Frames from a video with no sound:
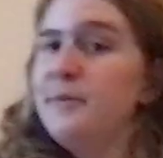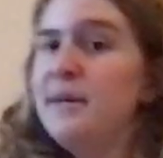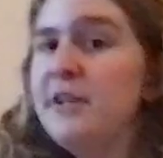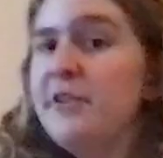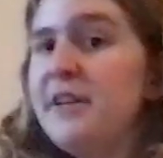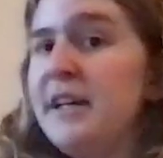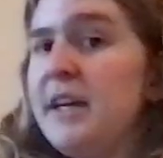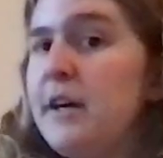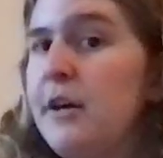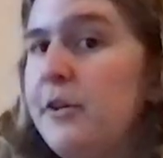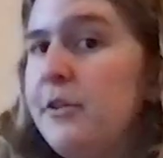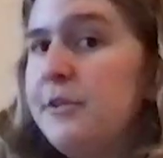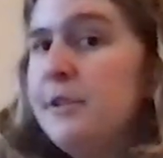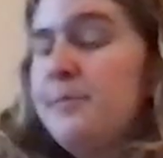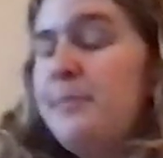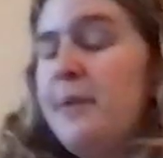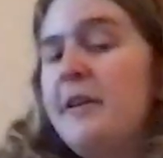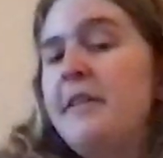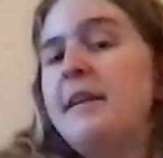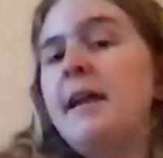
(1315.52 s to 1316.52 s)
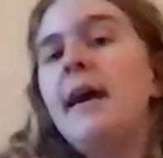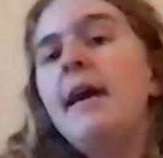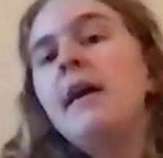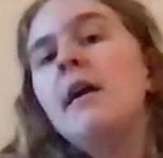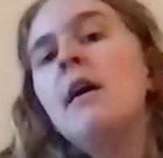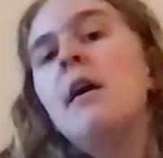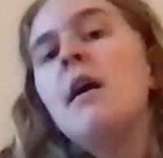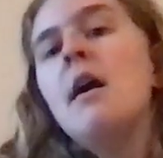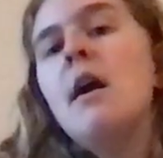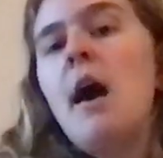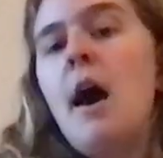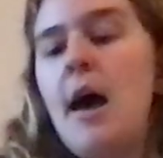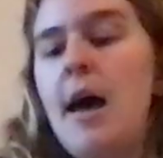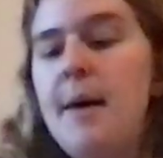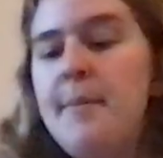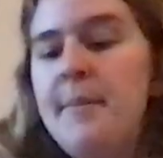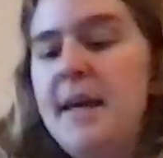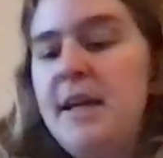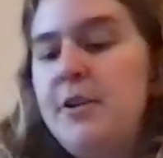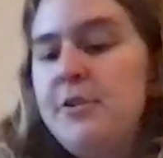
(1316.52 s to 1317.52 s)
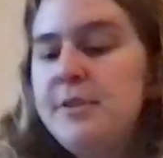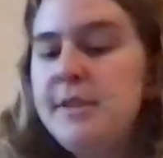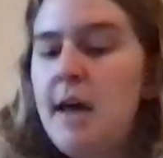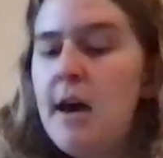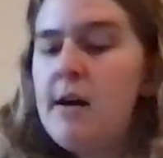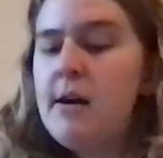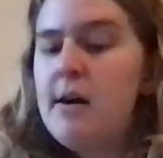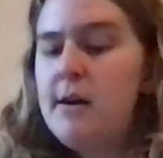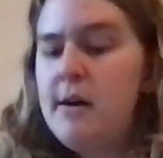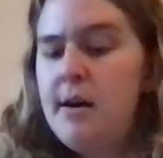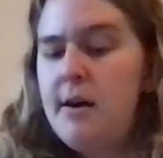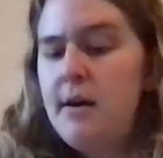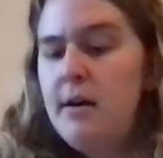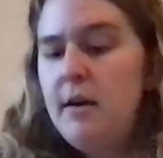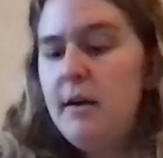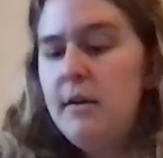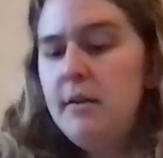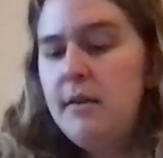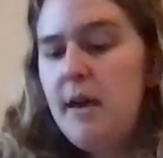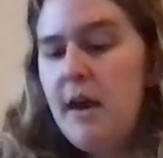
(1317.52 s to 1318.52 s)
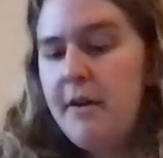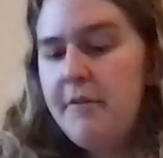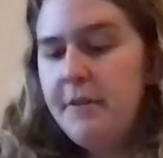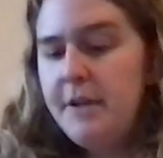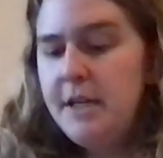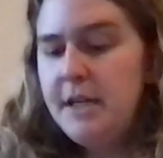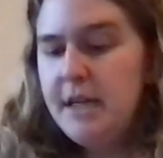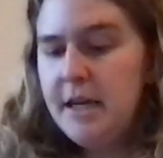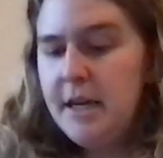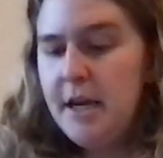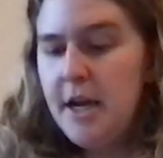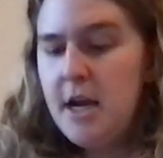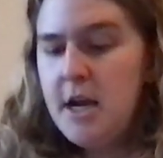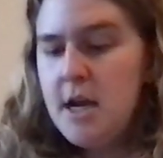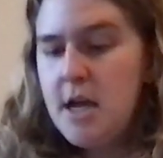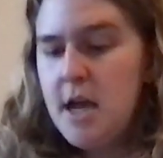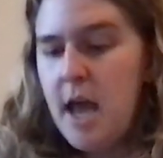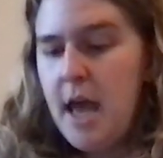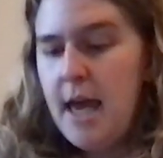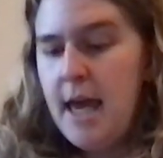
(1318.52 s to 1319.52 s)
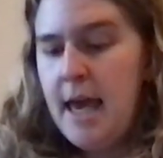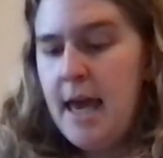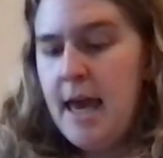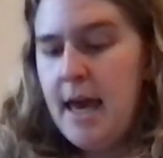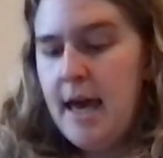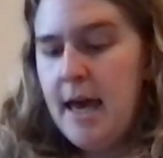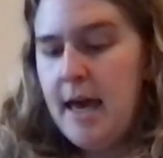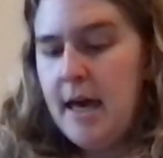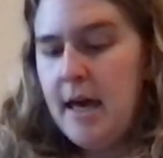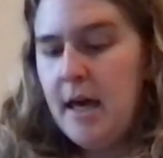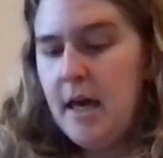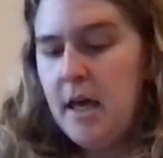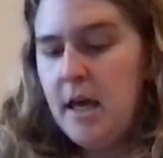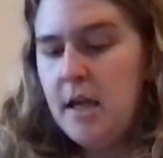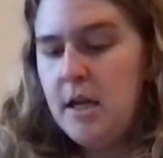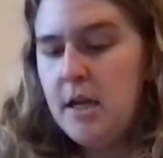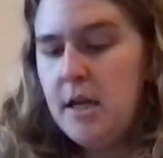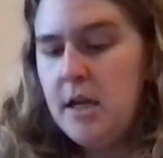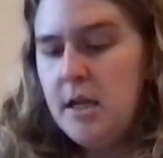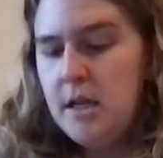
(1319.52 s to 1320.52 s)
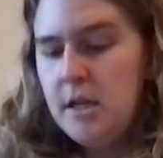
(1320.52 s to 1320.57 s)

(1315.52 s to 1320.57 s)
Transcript: Midoriko's birthday in Osaka every year, and